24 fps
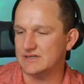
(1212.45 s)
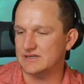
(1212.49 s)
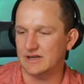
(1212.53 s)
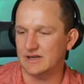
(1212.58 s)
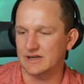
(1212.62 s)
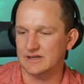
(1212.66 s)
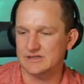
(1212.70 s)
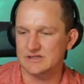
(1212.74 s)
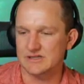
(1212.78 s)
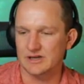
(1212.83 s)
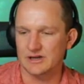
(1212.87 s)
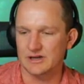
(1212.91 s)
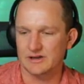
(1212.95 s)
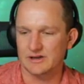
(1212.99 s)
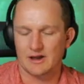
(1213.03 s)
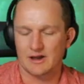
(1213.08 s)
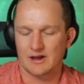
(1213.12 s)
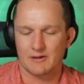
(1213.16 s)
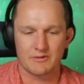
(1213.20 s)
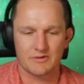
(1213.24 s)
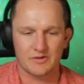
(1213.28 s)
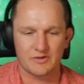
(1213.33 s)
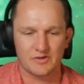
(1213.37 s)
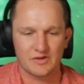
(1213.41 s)
it's not, I
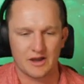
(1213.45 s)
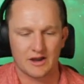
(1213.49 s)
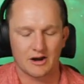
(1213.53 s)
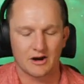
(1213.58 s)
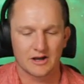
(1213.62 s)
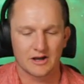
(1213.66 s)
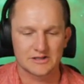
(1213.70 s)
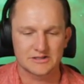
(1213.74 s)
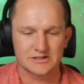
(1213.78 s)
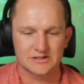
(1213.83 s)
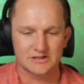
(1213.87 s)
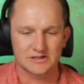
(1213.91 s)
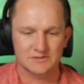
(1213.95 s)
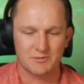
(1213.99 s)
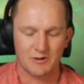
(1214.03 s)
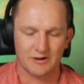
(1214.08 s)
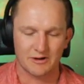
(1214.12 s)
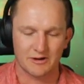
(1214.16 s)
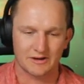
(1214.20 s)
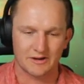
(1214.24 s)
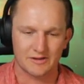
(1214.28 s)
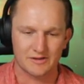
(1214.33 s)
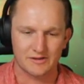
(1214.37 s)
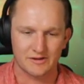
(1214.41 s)
would say Arsenal
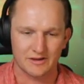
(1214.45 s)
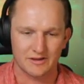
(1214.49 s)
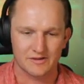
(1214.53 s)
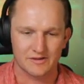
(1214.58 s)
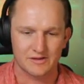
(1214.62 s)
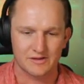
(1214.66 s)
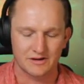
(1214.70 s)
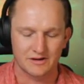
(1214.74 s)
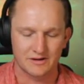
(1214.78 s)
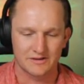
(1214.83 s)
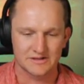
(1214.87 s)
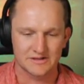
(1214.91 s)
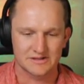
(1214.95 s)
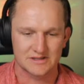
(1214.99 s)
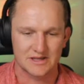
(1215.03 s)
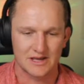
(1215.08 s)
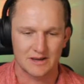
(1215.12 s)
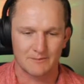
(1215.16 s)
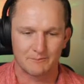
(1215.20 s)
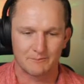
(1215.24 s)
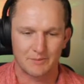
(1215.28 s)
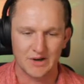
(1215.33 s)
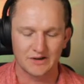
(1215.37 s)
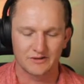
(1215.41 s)
probably doesn't consider this their
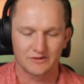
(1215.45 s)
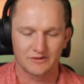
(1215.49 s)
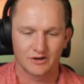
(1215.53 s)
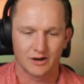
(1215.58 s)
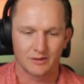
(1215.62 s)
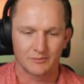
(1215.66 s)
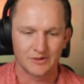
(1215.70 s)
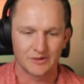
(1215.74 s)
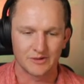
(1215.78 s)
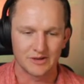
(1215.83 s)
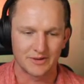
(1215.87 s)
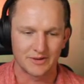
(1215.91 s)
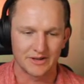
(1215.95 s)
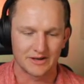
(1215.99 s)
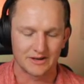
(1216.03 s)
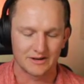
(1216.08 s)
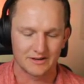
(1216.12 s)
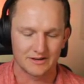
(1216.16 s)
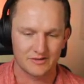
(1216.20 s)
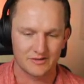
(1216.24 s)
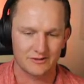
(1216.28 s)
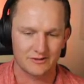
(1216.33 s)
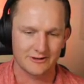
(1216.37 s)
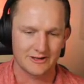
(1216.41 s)
big derby, but
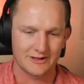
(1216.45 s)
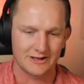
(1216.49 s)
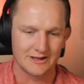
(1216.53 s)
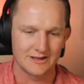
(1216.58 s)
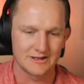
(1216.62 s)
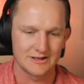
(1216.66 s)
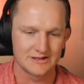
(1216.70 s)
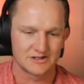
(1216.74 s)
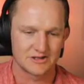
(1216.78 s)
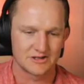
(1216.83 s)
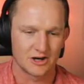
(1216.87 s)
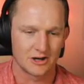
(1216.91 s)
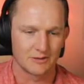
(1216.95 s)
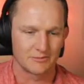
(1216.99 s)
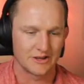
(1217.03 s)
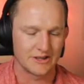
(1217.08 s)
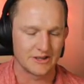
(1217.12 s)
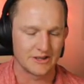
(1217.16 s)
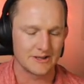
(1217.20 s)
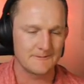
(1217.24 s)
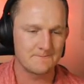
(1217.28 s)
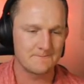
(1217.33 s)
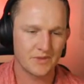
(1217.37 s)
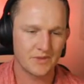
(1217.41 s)
it certainly is
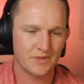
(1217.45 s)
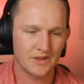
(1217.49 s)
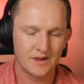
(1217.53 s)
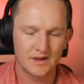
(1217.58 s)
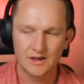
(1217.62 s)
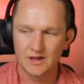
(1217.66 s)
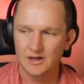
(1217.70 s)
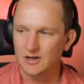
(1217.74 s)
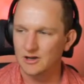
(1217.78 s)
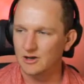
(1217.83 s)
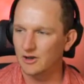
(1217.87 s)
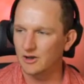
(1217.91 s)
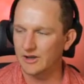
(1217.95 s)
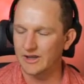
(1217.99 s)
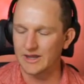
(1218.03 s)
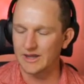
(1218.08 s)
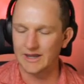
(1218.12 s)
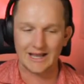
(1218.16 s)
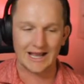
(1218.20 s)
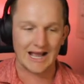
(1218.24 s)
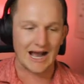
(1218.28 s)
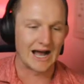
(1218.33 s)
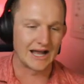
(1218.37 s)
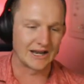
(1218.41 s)
derby. Looking
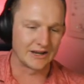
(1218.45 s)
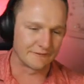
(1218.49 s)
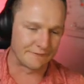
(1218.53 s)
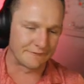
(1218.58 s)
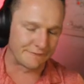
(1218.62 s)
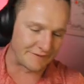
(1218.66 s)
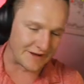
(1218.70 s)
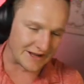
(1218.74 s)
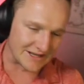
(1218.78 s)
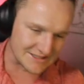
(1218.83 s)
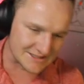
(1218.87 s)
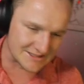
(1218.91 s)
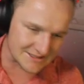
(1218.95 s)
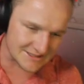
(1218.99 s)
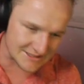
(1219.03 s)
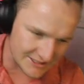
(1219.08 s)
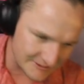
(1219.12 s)
kind of feisty.